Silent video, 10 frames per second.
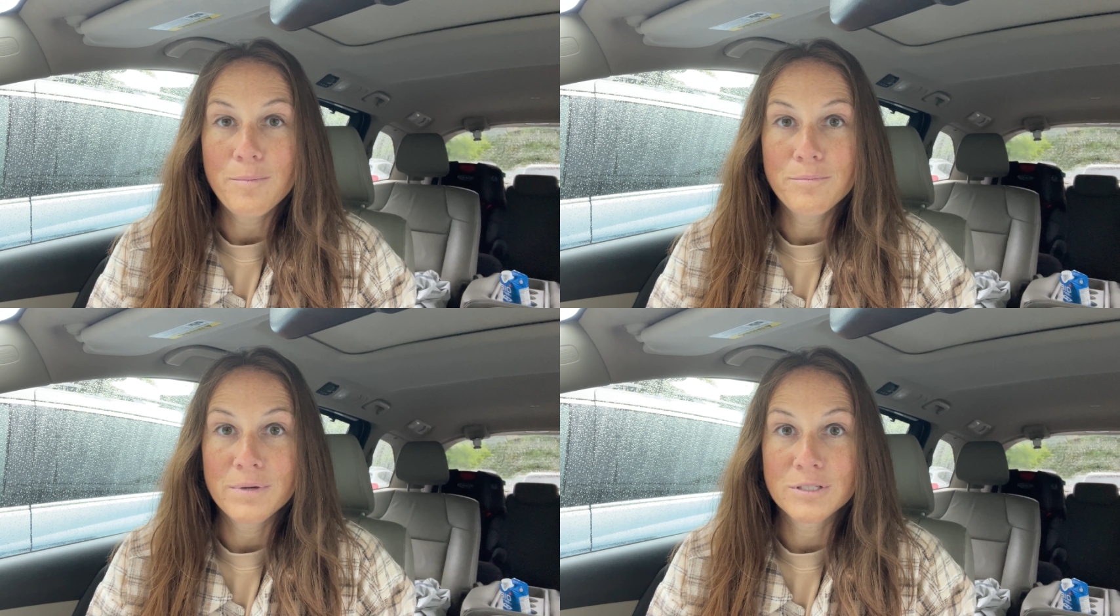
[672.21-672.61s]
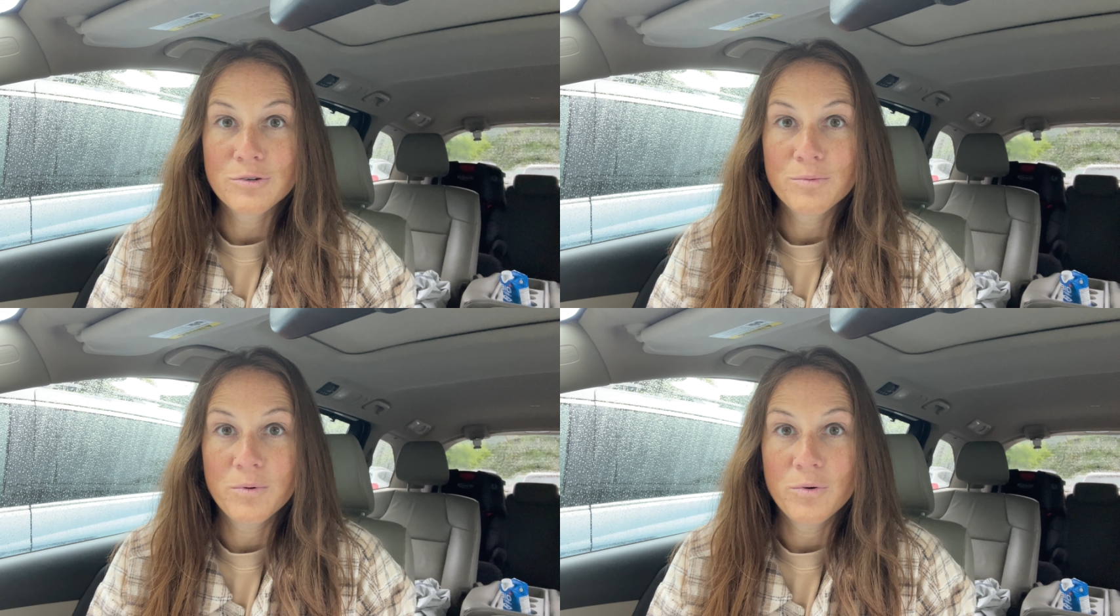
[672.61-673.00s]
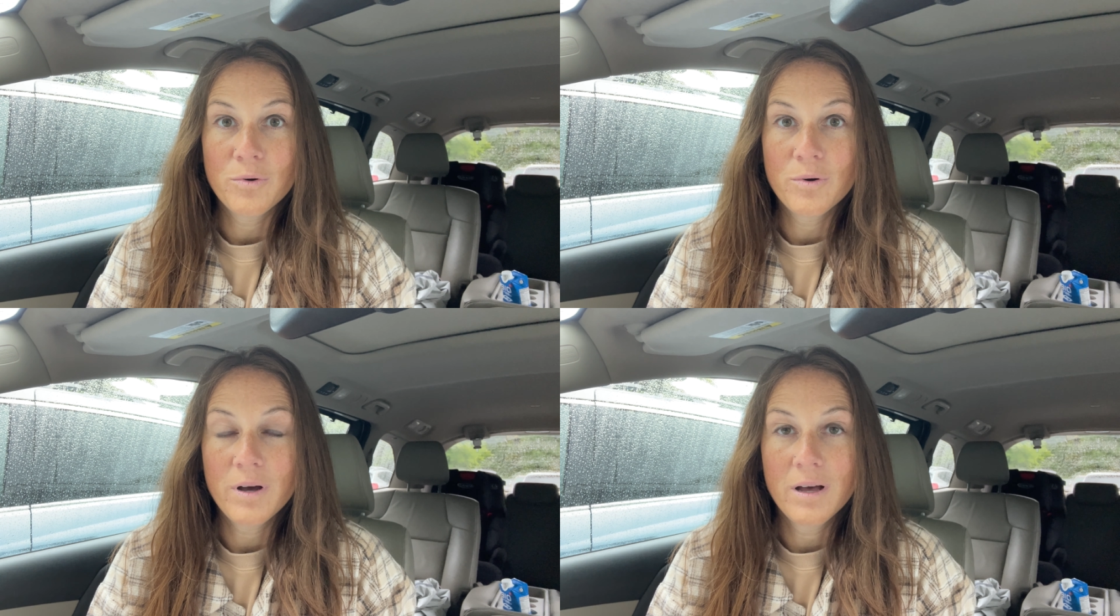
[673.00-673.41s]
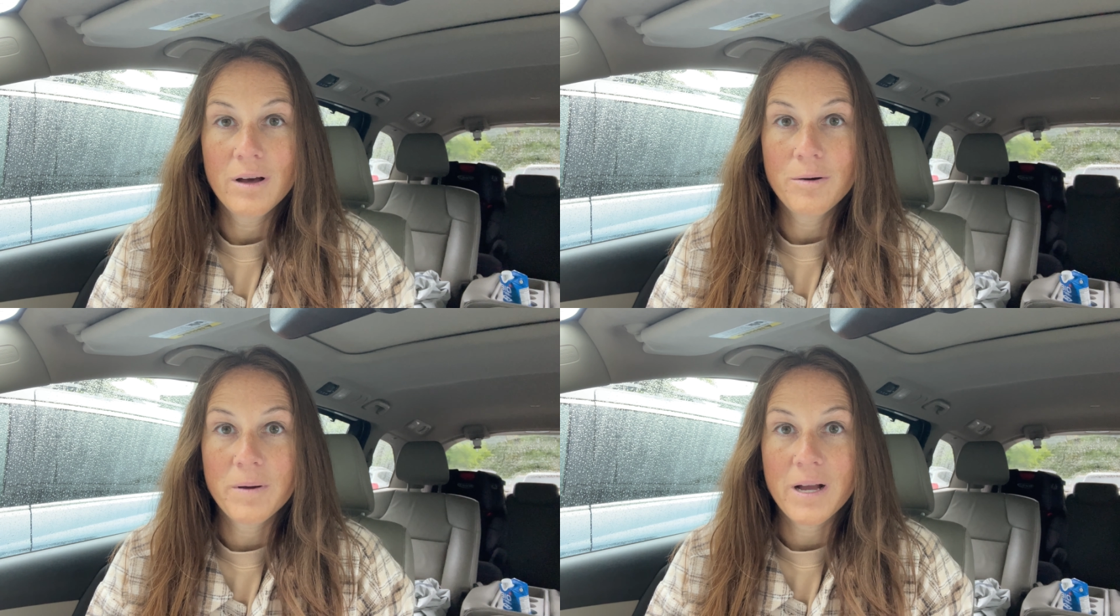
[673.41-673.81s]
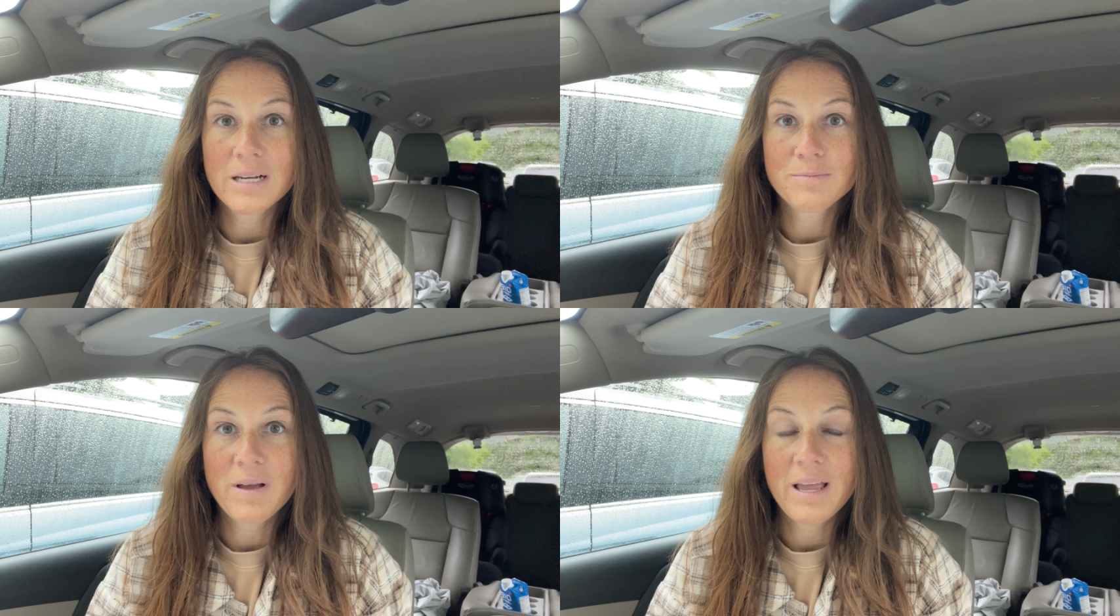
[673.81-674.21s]
miserable. Oh my
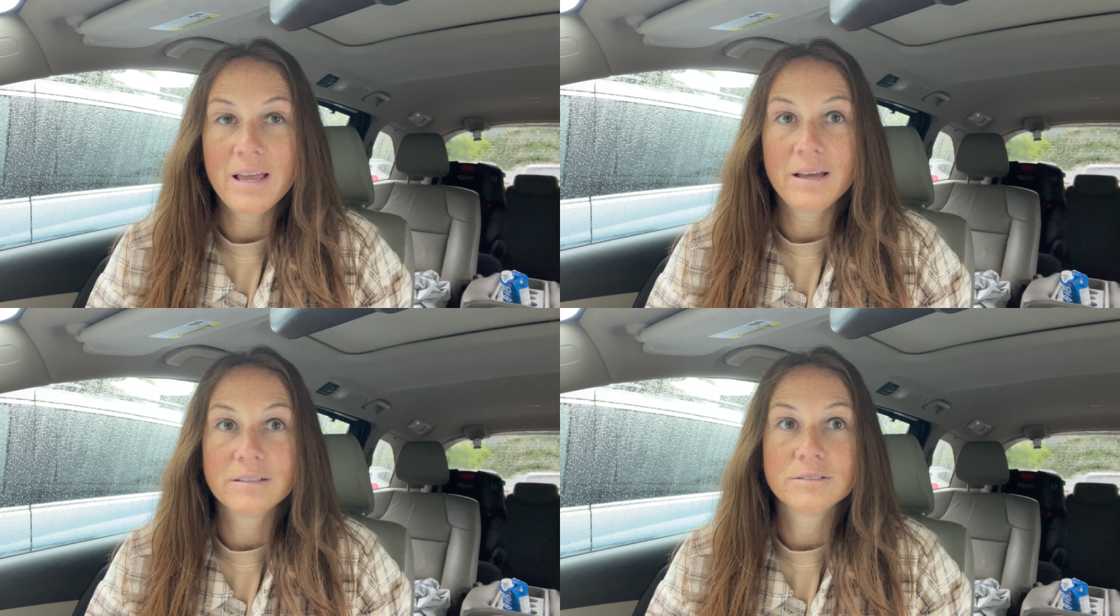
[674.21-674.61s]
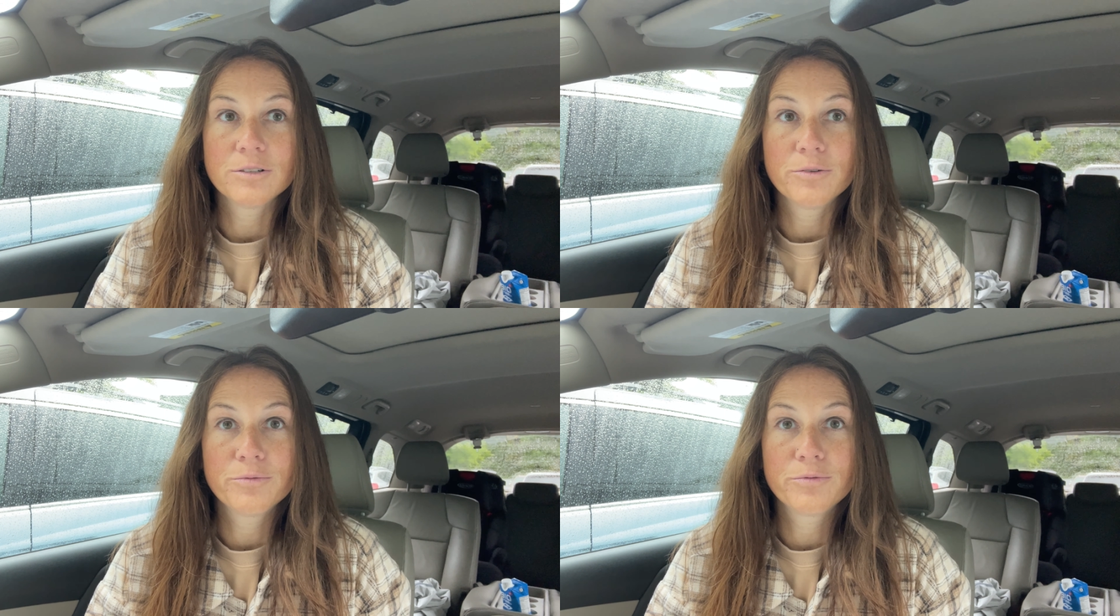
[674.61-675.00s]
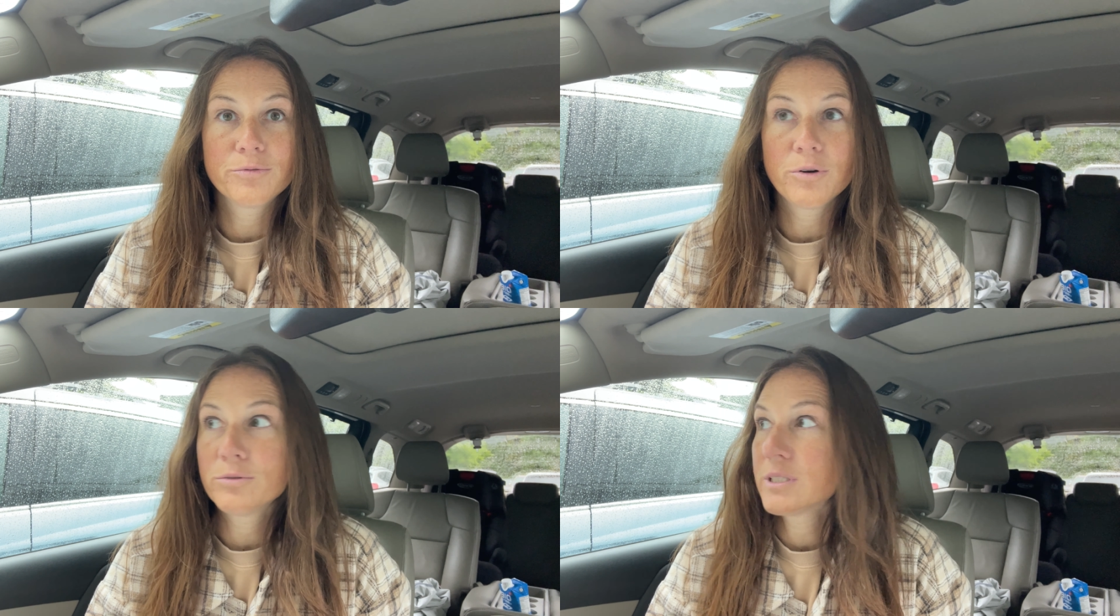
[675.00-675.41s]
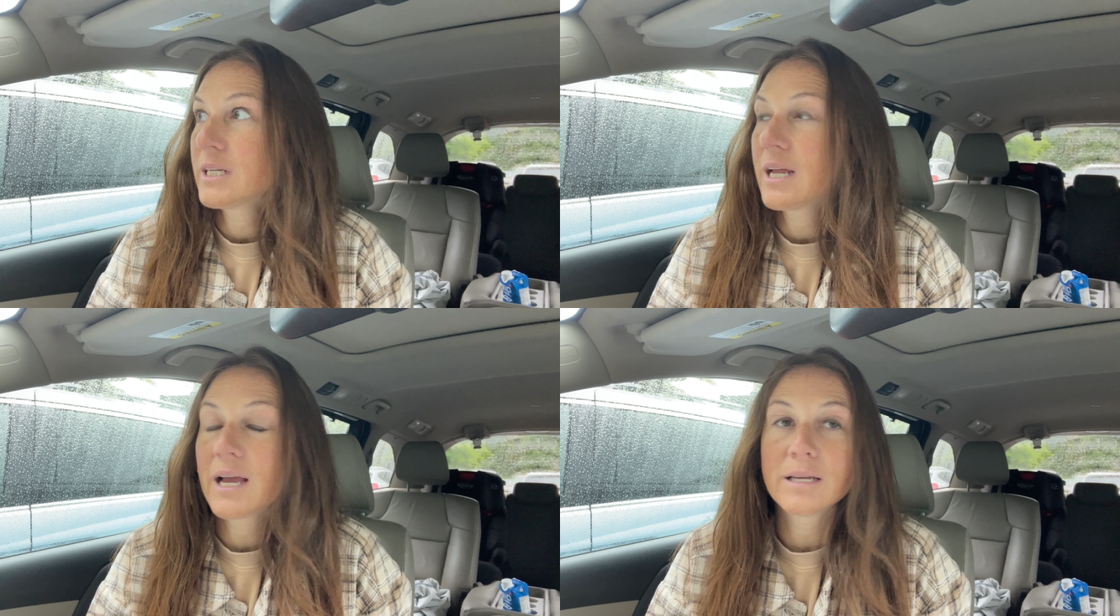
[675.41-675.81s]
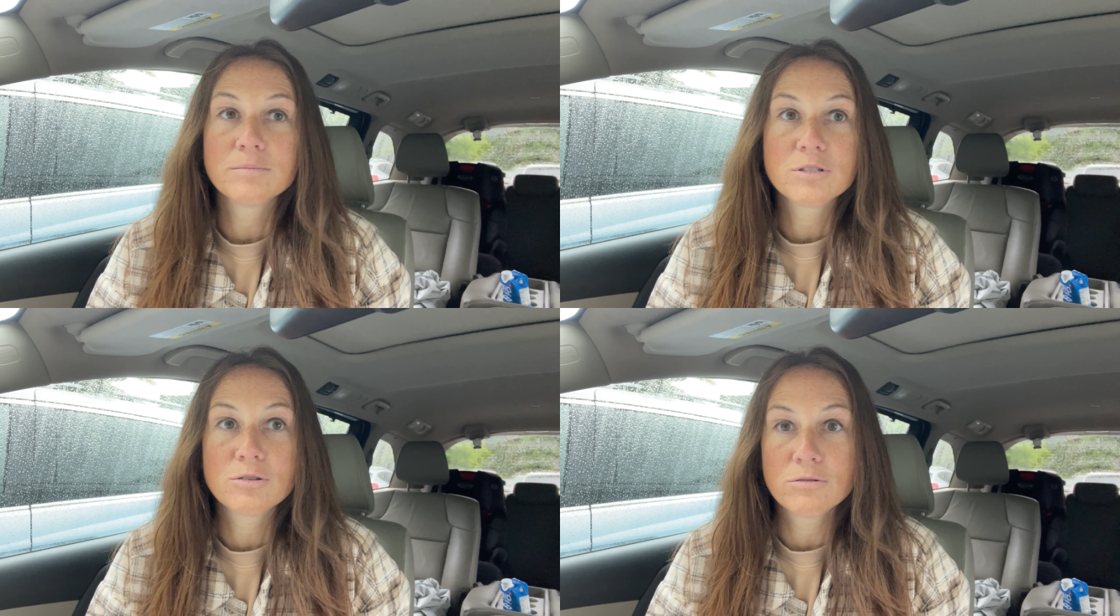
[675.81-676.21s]
gosh, my hands are frozen. I am
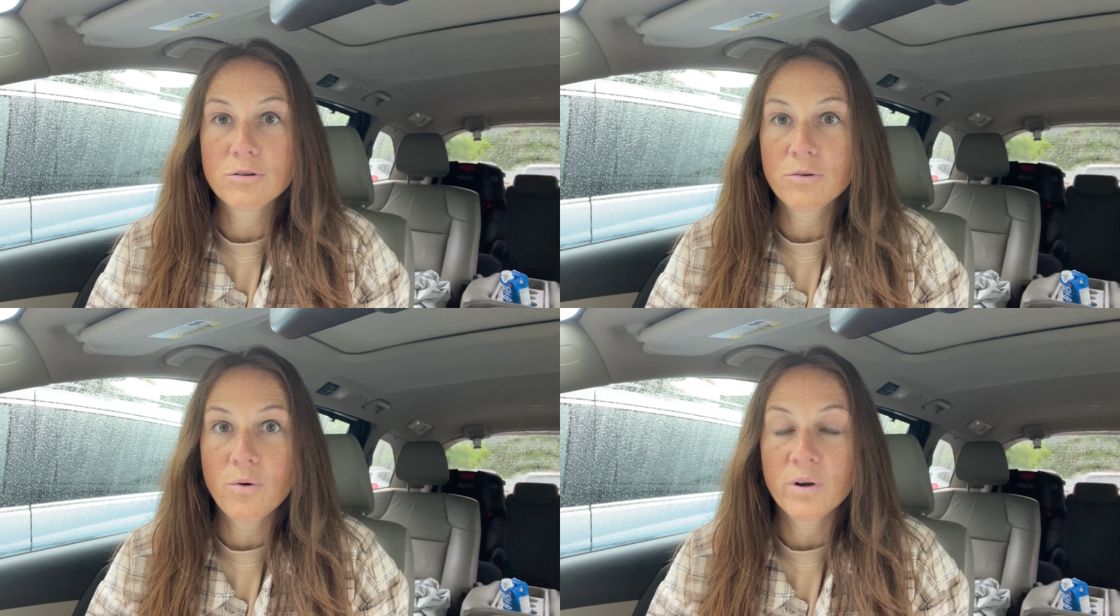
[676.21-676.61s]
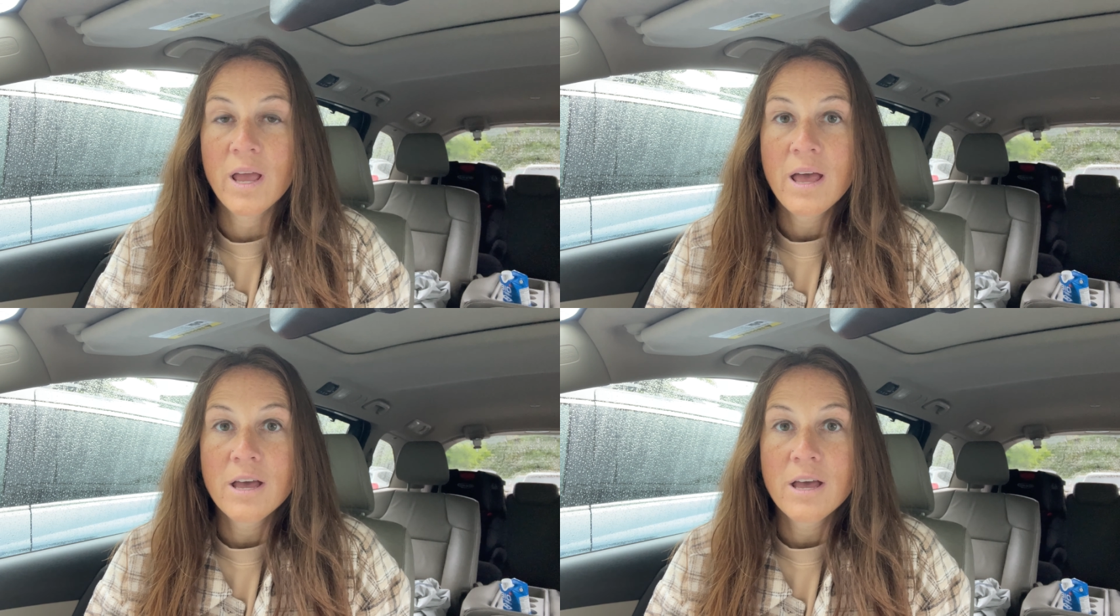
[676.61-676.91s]
so cold.